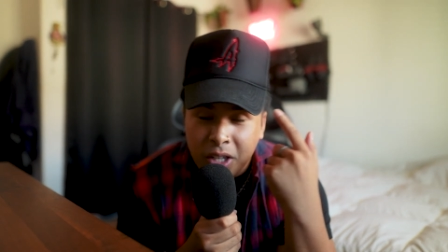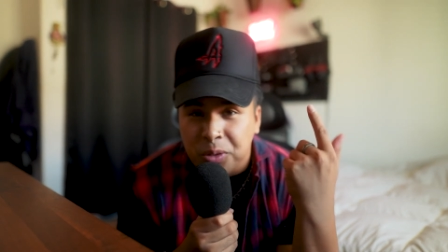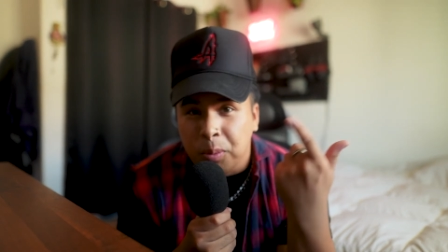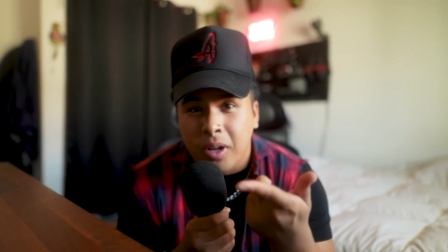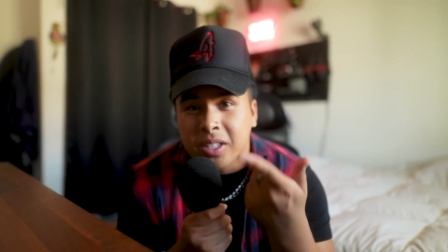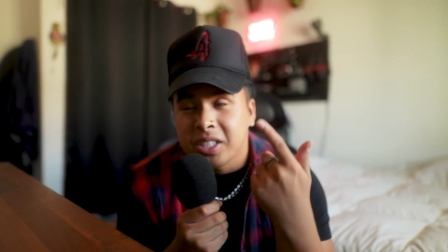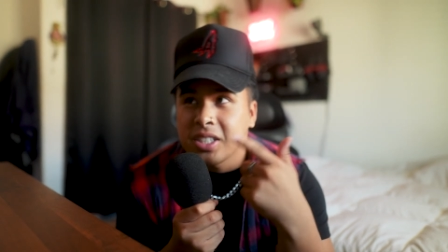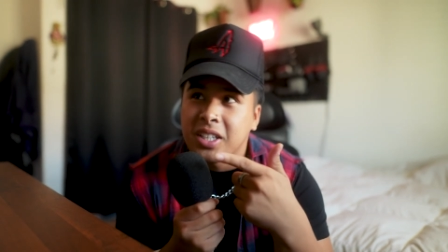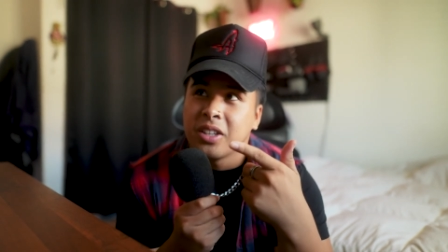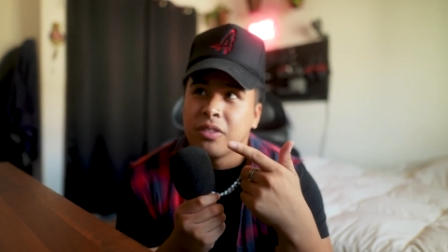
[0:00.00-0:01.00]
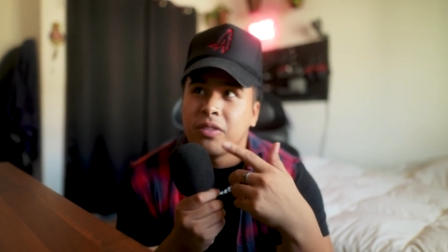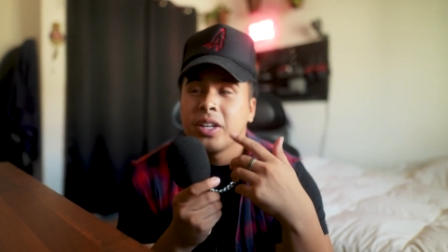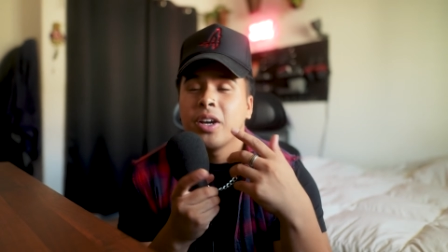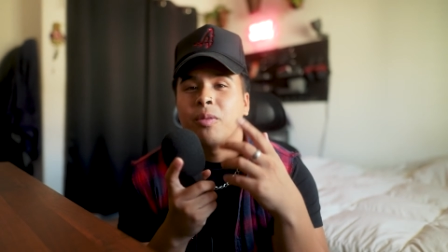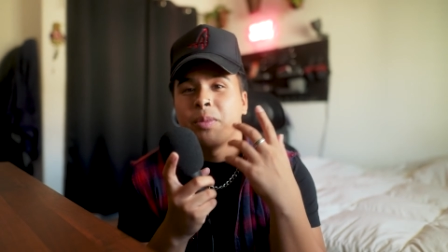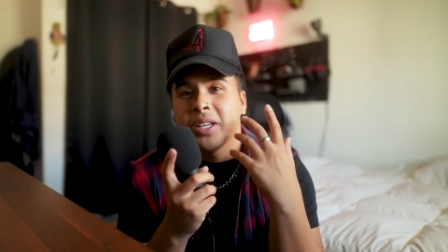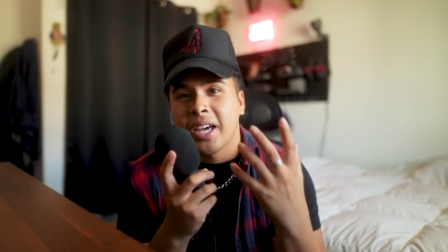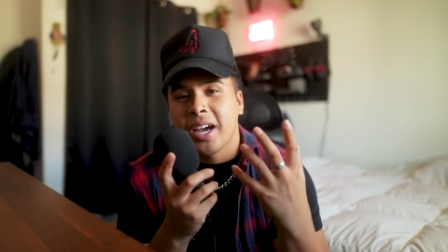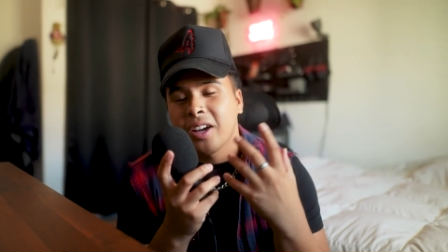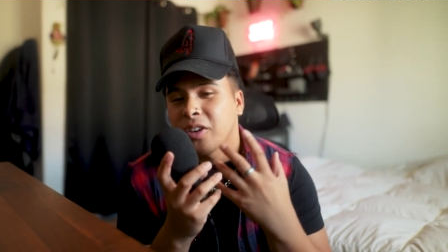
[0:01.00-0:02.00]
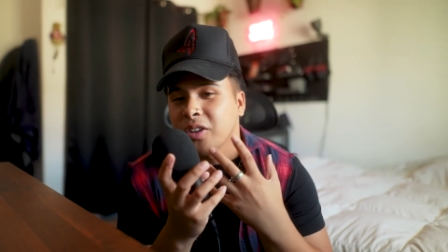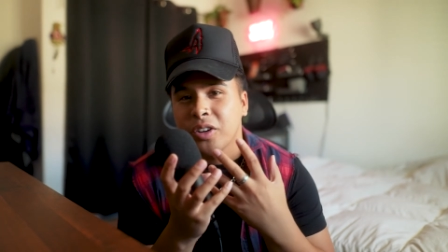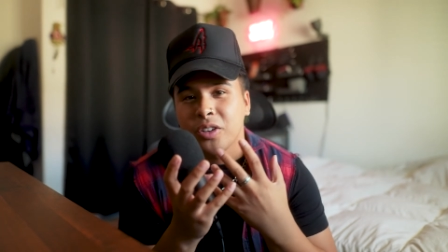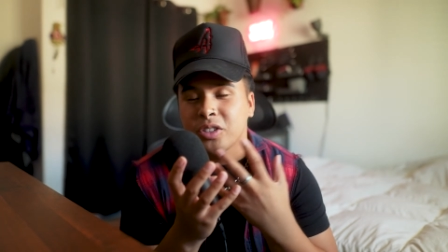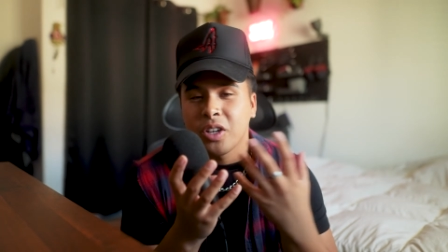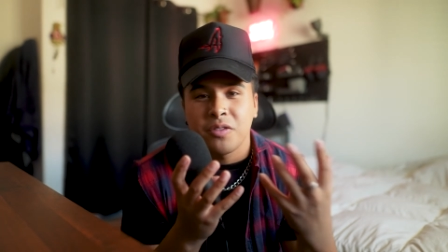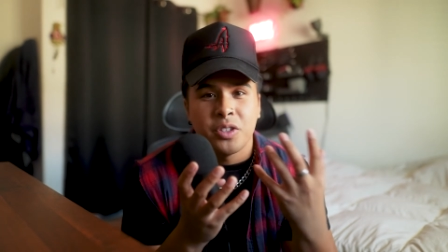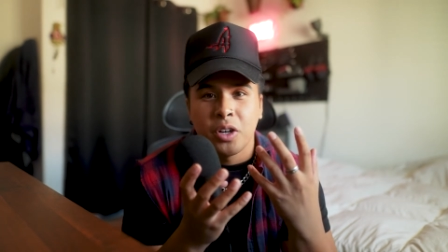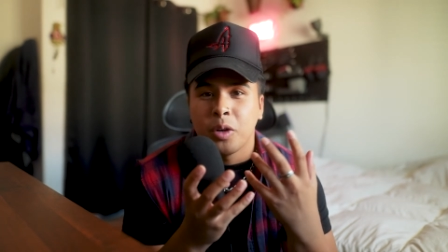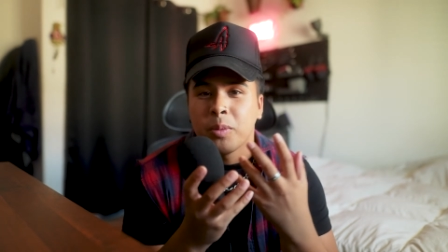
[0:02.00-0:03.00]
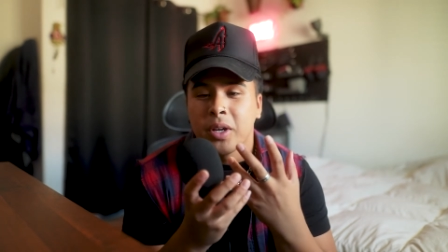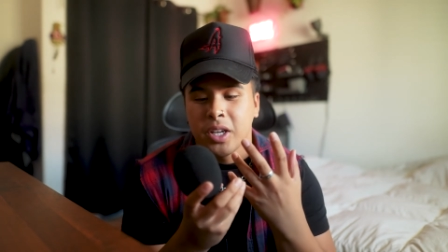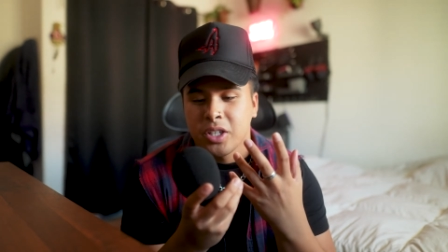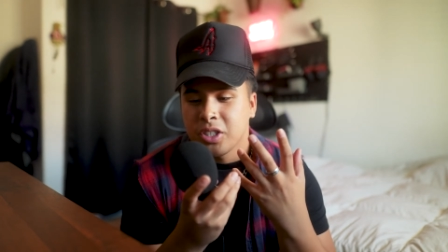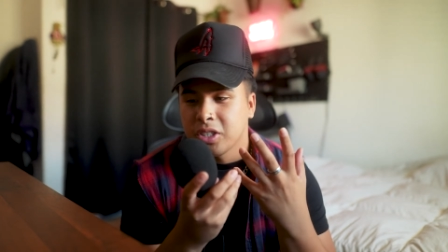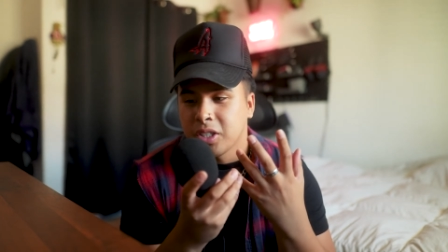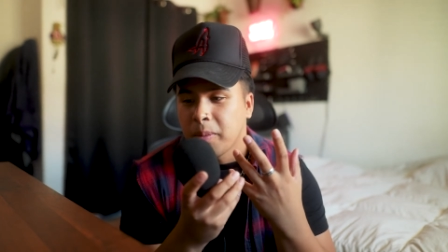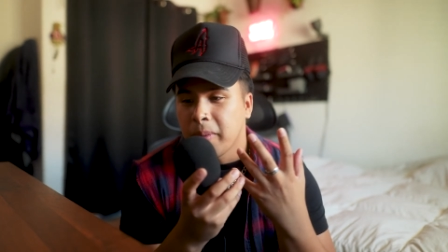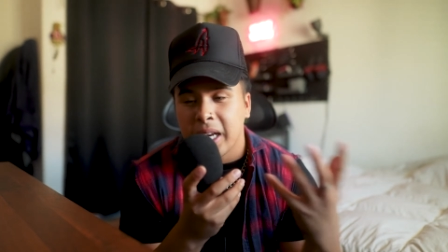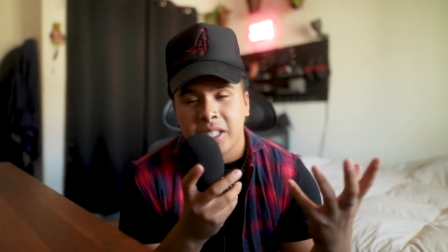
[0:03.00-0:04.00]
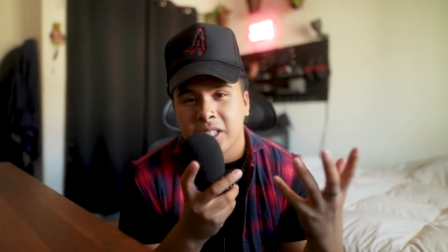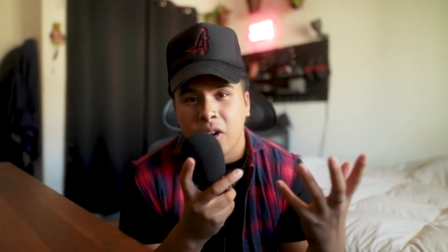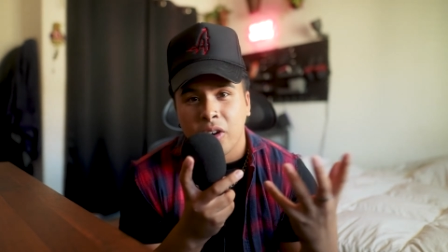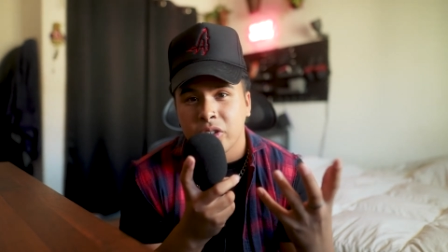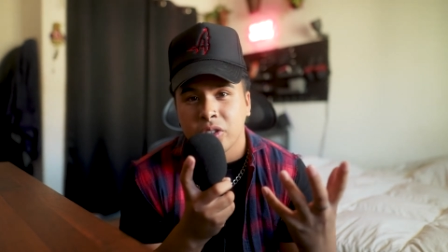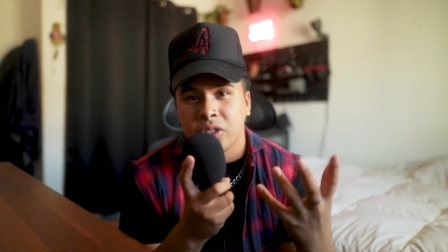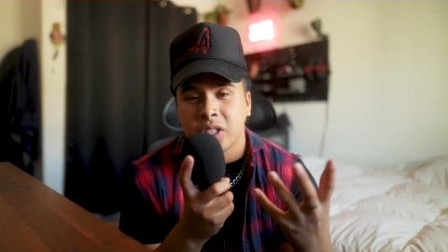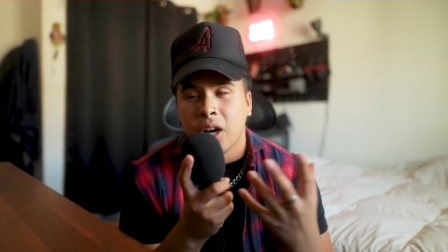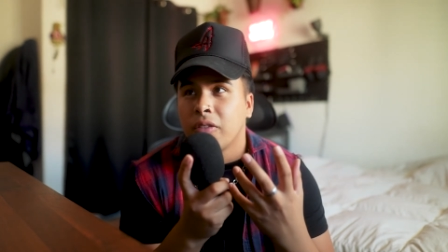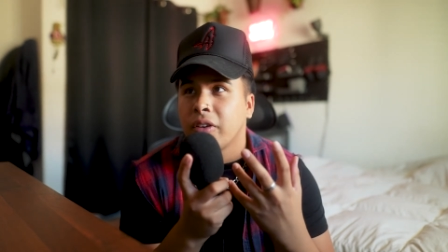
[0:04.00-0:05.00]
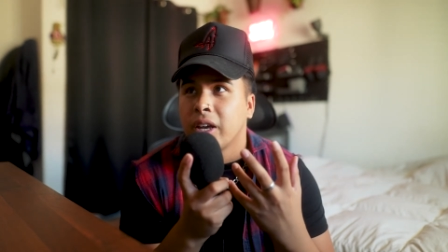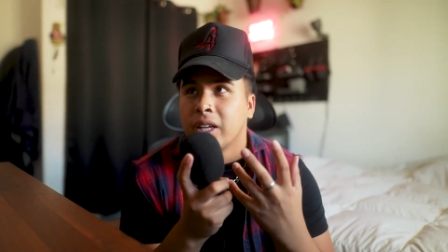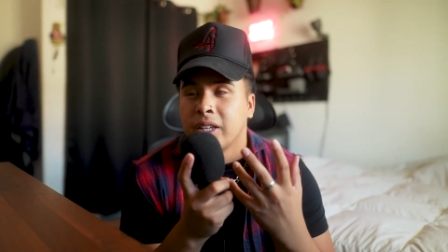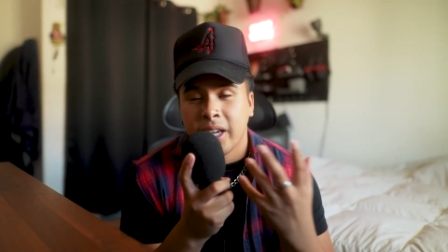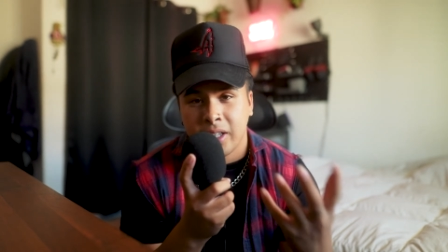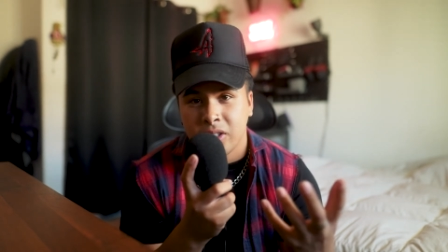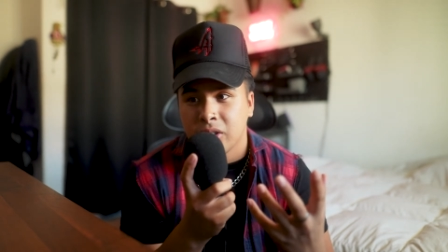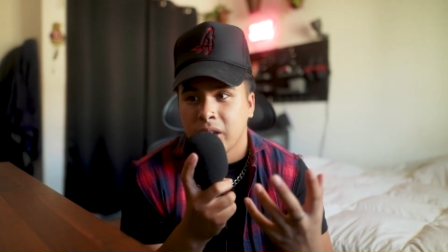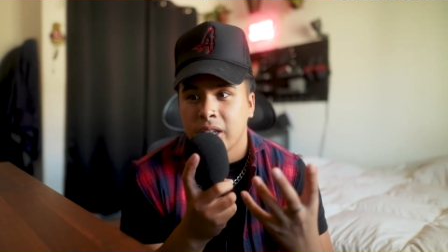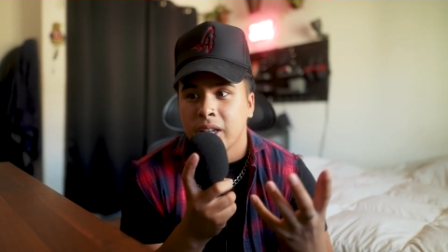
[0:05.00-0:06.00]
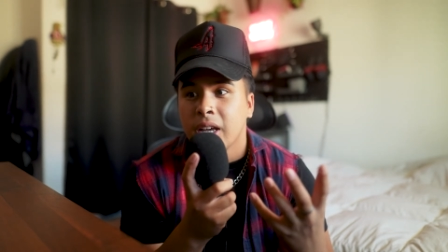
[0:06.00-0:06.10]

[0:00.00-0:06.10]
You'll probably see it in the video, but yeah, her stuff's dope. She's an amazing artist herself and dancer, and